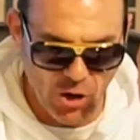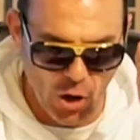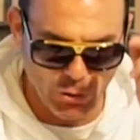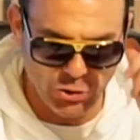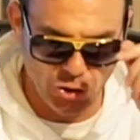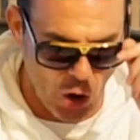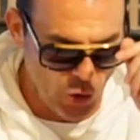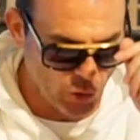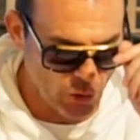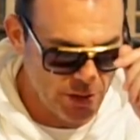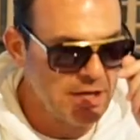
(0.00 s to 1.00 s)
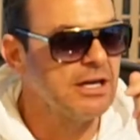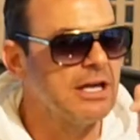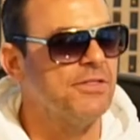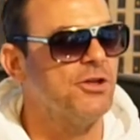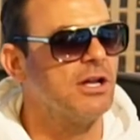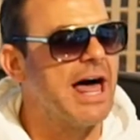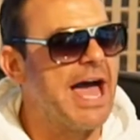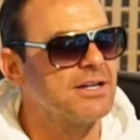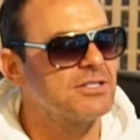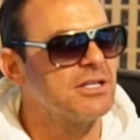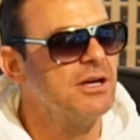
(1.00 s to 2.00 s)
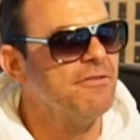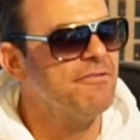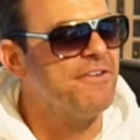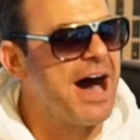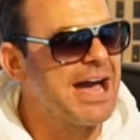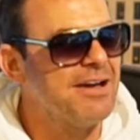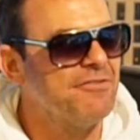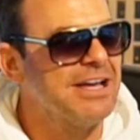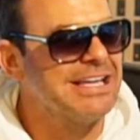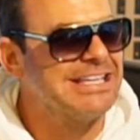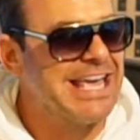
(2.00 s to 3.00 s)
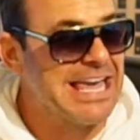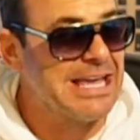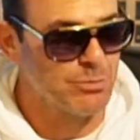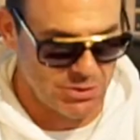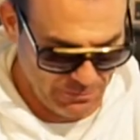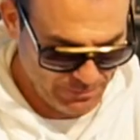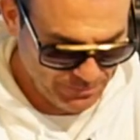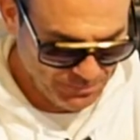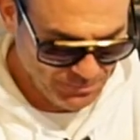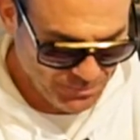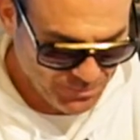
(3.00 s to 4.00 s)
goals total in their last five games. Gigantic.